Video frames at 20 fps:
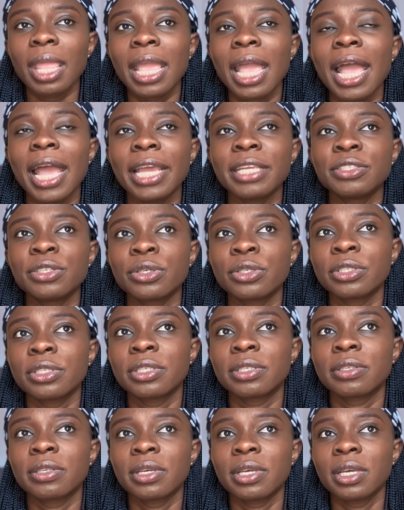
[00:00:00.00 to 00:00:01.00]
I
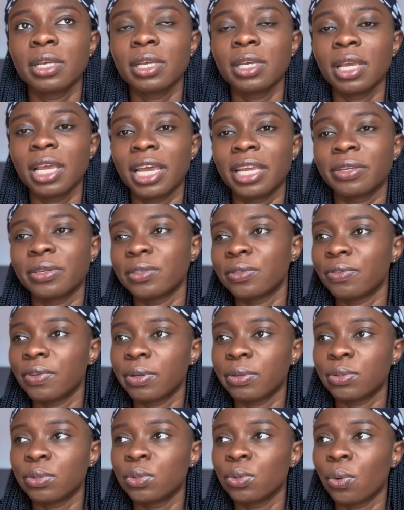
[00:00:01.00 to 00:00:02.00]
just, I just
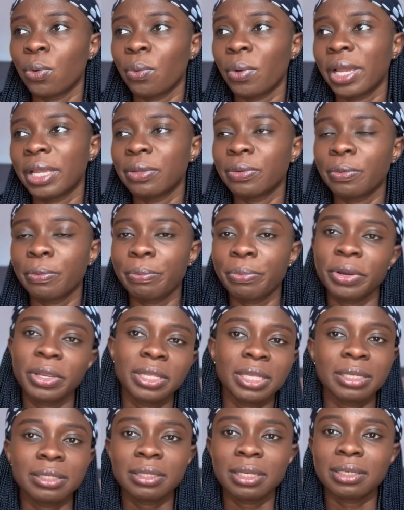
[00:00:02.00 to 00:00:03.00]
felt no. Why not
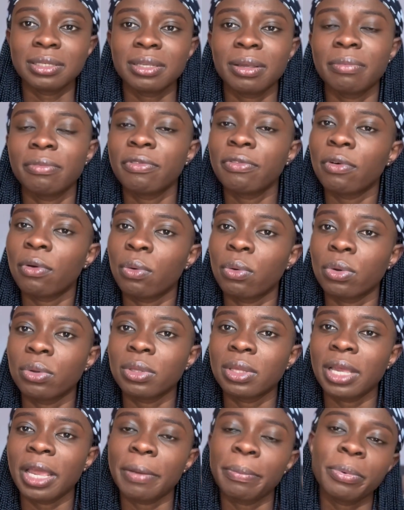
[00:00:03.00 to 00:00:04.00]
bring this exam
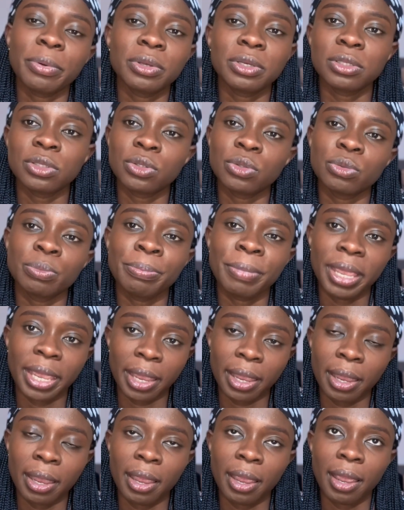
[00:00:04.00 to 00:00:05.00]
forward? I brought it to
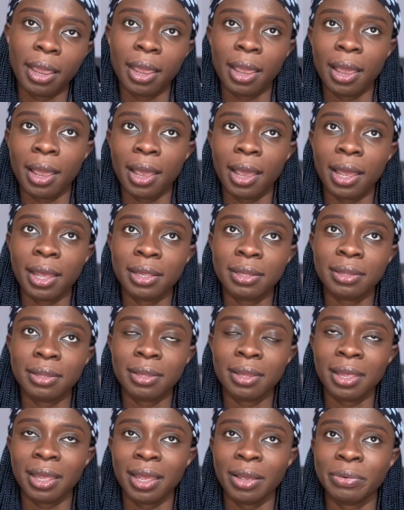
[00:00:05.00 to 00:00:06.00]
May,
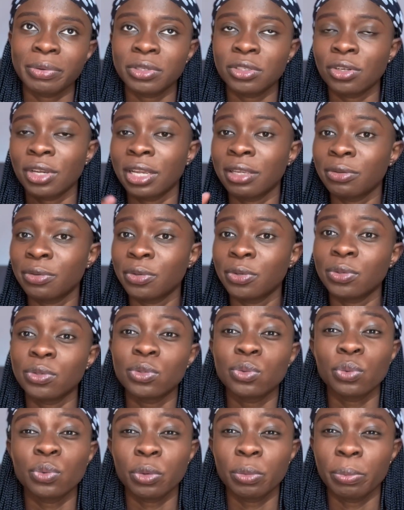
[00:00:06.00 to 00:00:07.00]
and I was trying to
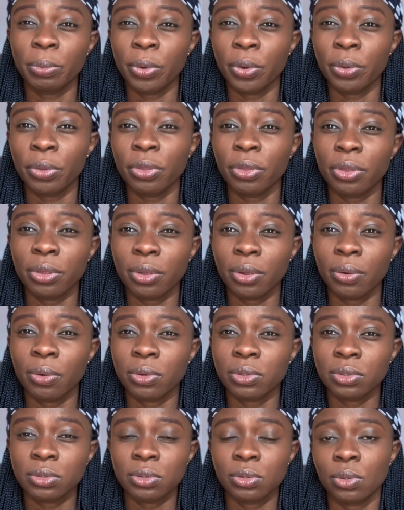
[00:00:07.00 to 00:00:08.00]
use one month
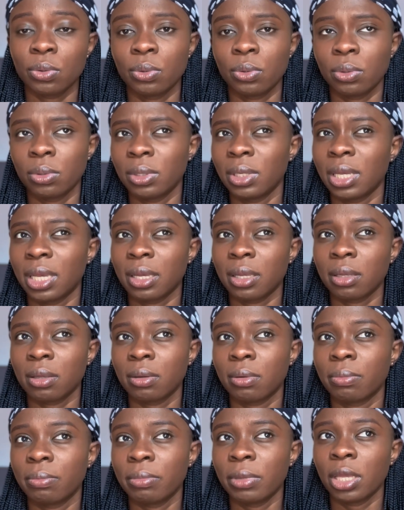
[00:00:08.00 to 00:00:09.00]
or so. Yeah,
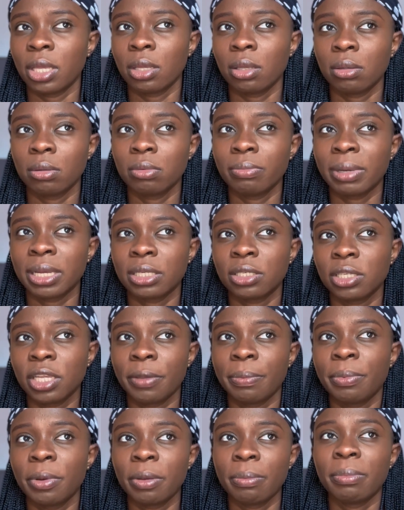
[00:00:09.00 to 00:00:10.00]
May, March,
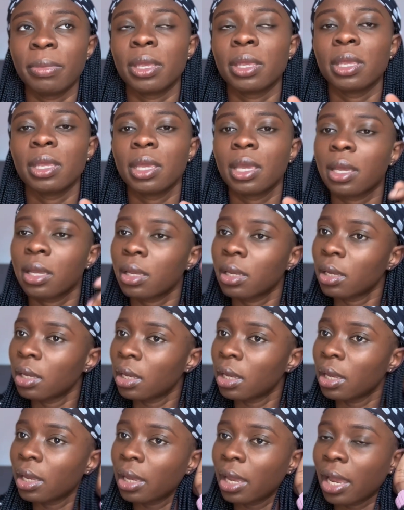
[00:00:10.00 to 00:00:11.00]
April, May. Yeah,
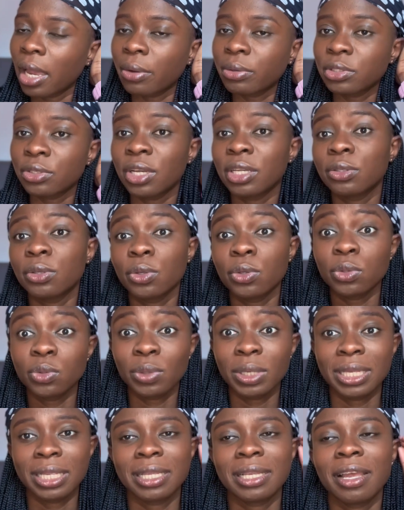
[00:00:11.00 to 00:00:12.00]
I was trying to use
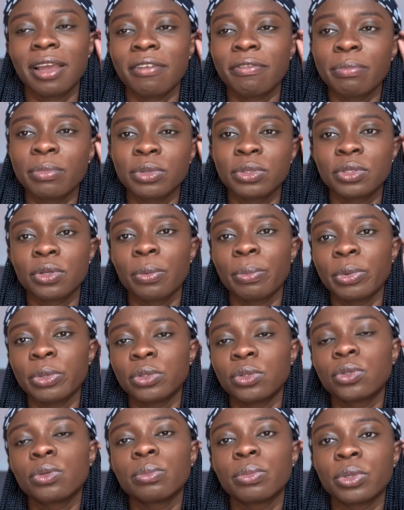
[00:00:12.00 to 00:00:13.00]
one and a half months,
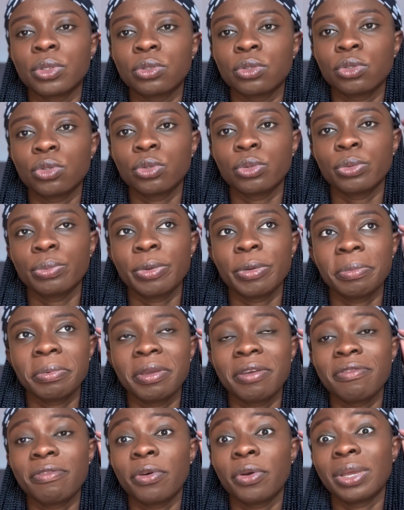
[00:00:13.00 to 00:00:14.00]
almost two months to
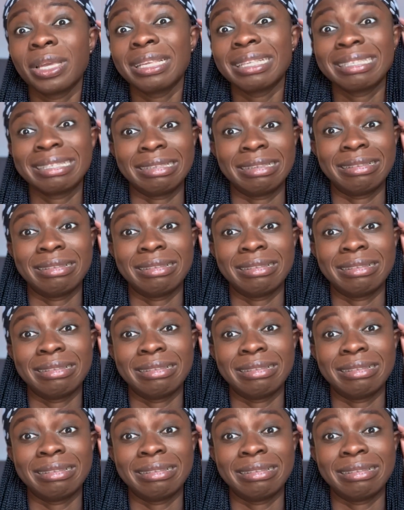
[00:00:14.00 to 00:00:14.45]
prepare for it